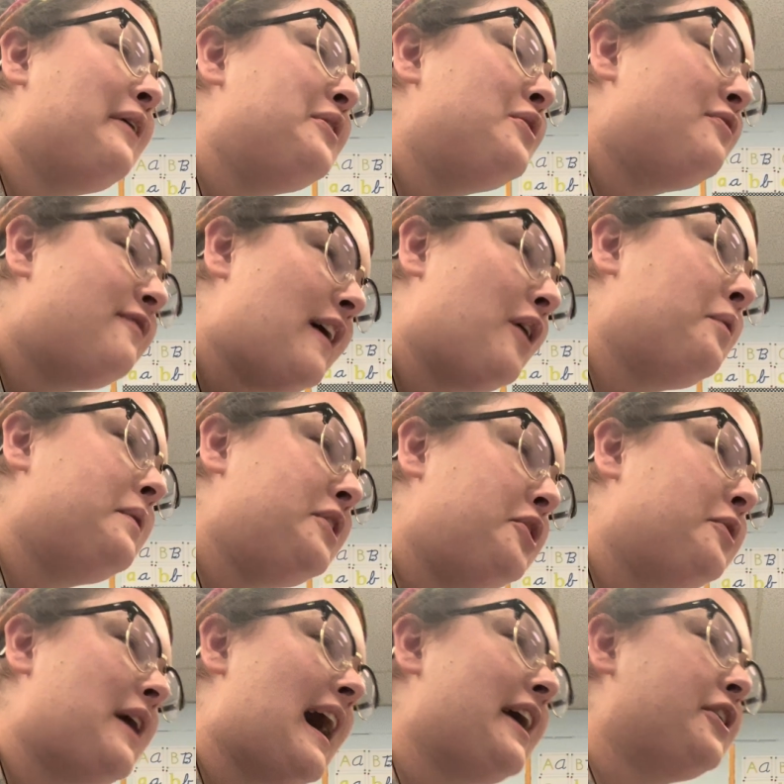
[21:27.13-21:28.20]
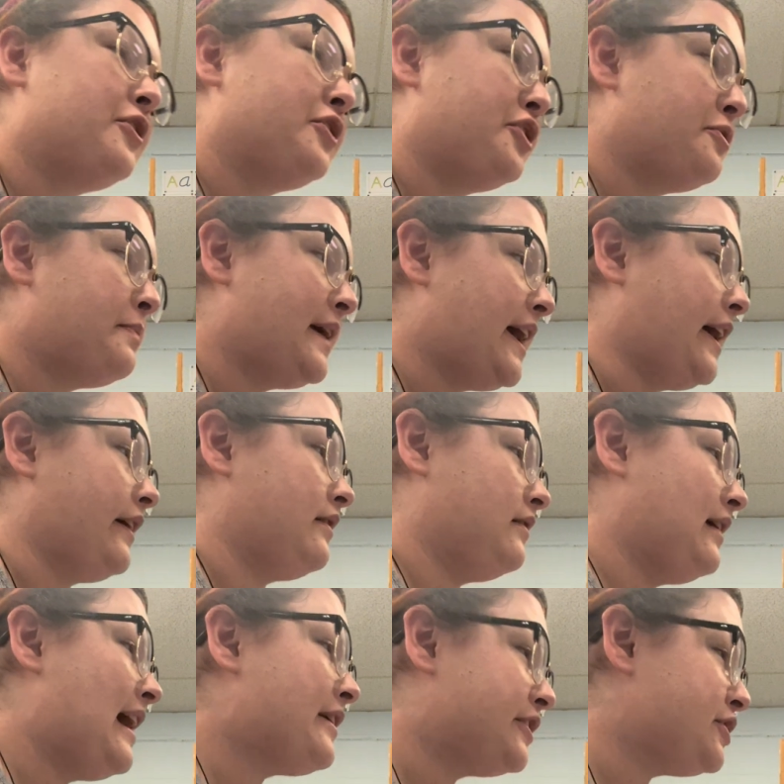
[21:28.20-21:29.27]
you felt when you got your new pet.
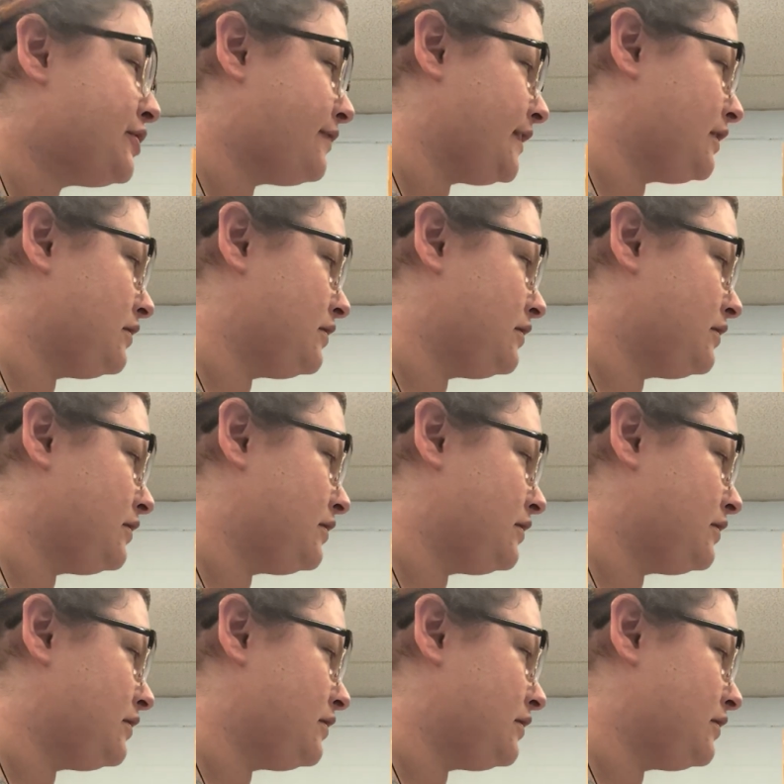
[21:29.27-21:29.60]
How did you feel?